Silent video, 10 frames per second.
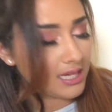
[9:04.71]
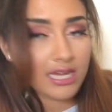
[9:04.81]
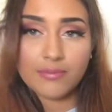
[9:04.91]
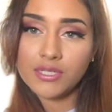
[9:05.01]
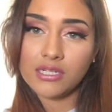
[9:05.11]
I
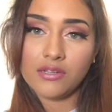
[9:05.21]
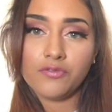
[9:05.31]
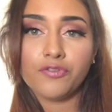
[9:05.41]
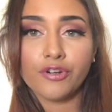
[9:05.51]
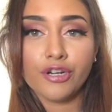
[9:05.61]
kept it
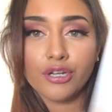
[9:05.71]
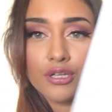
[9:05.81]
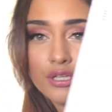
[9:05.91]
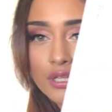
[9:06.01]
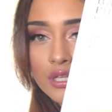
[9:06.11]
in for
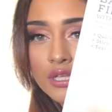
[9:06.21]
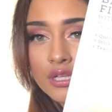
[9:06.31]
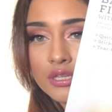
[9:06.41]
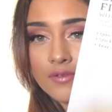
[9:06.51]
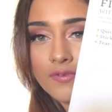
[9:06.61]

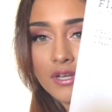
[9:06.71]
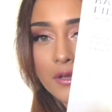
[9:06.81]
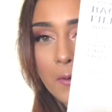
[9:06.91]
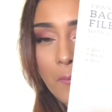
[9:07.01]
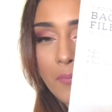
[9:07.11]
the
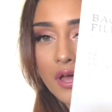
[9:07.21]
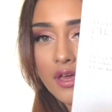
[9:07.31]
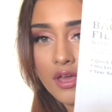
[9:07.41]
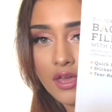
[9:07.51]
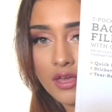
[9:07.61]
video,
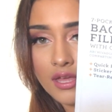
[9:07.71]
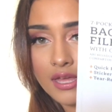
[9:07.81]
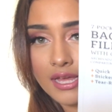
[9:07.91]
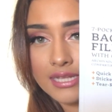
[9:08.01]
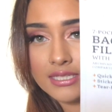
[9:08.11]
but
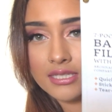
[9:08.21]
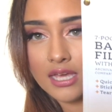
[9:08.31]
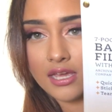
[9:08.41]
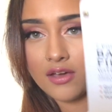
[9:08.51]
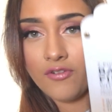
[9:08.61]
it's
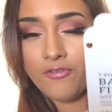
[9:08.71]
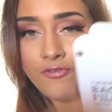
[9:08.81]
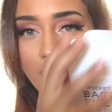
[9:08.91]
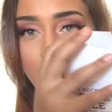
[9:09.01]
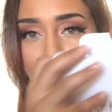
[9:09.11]
like a
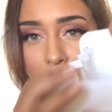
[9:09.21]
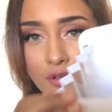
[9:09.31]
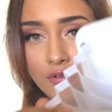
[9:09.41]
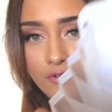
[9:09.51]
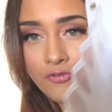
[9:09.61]

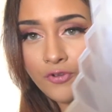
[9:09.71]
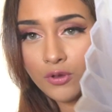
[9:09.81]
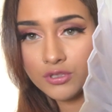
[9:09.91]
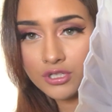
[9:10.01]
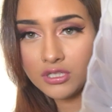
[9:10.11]
file
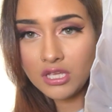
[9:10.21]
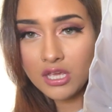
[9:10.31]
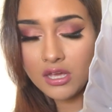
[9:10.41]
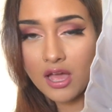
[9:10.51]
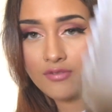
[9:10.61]
folder
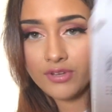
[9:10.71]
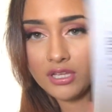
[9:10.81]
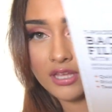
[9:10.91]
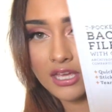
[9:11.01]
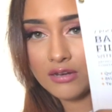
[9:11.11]
thing. I
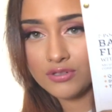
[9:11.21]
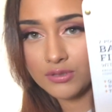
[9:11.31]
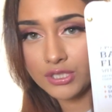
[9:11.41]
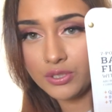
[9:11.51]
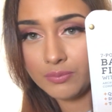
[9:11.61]
really like it. It was
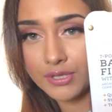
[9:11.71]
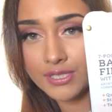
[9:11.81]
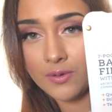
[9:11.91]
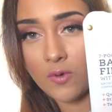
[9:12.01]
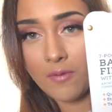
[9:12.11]
only $2
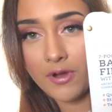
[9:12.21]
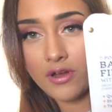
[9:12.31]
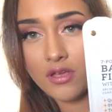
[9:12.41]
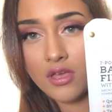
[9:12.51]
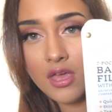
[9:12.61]
at Walmart.